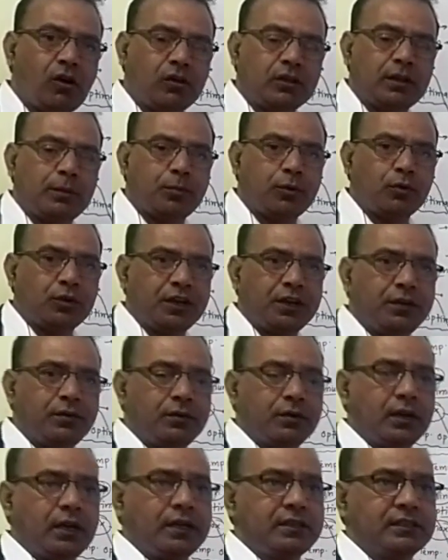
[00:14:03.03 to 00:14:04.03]
all the
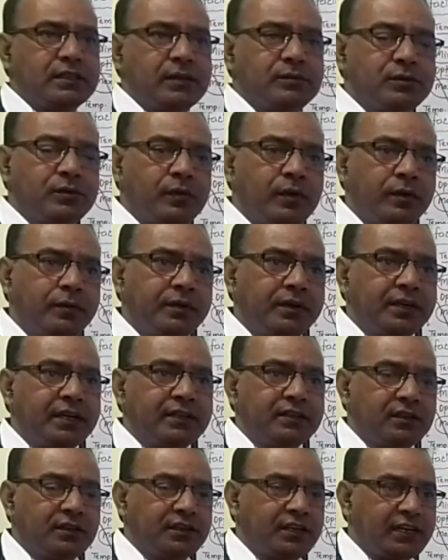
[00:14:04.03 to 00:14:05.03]
protein enzymes will
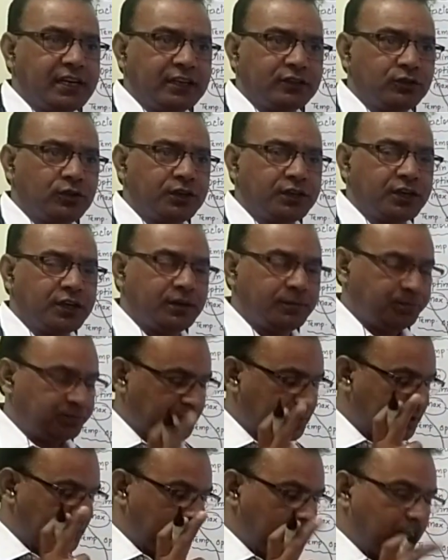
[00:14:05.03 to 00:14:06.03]
be denaturated.
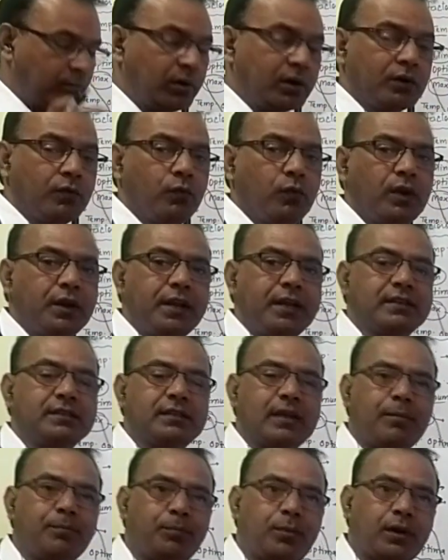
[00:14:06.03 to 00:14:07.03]
But one
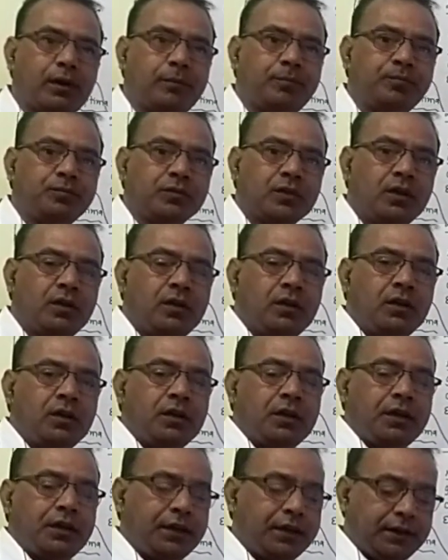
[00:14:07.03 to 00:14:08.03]
example
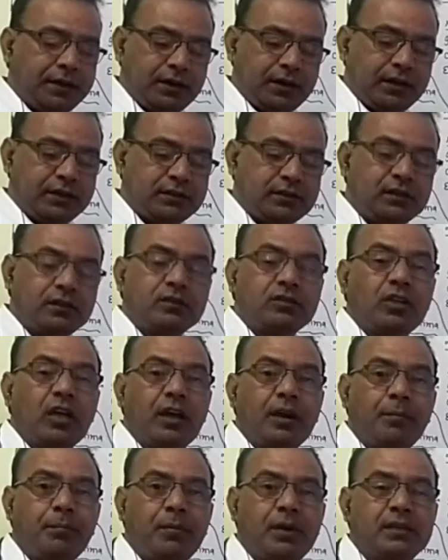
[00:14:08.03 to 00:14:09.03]
is
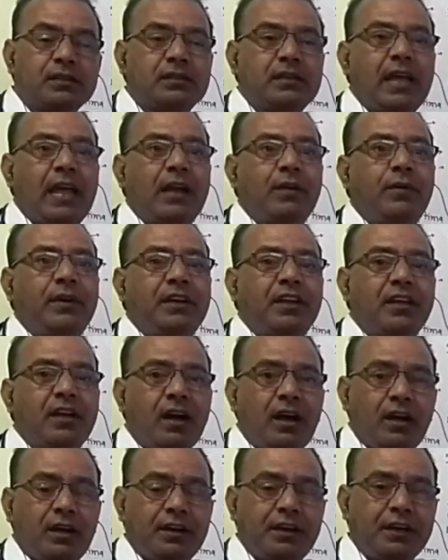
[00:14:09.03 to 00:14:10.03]
thermus
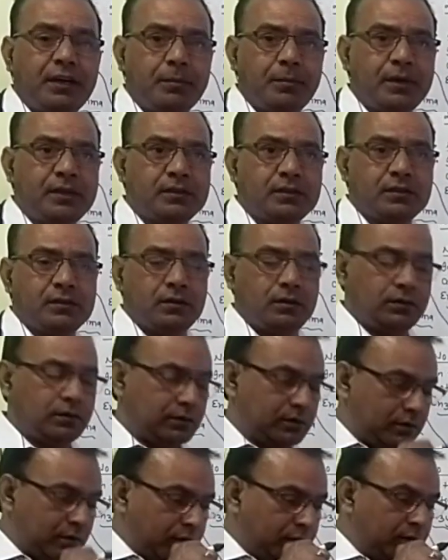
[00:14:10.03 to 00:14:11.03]
aquatica. It means
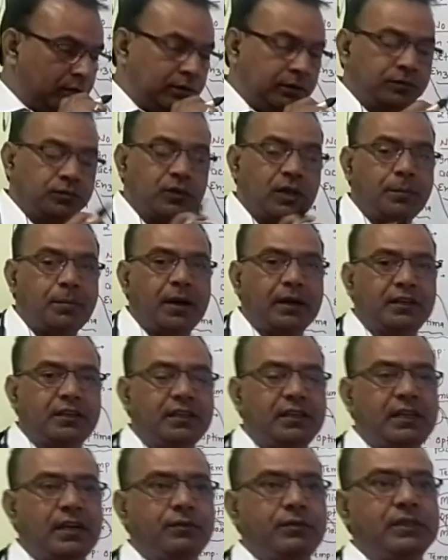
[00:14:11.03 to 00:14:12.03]
the
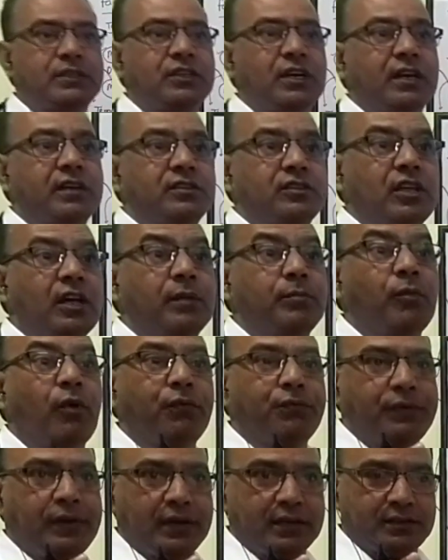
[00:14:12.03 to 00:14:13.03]
bacteria which are
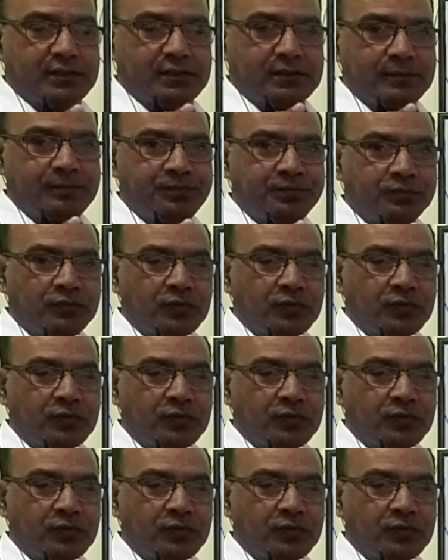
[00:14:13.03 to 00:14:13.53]
thermophilus,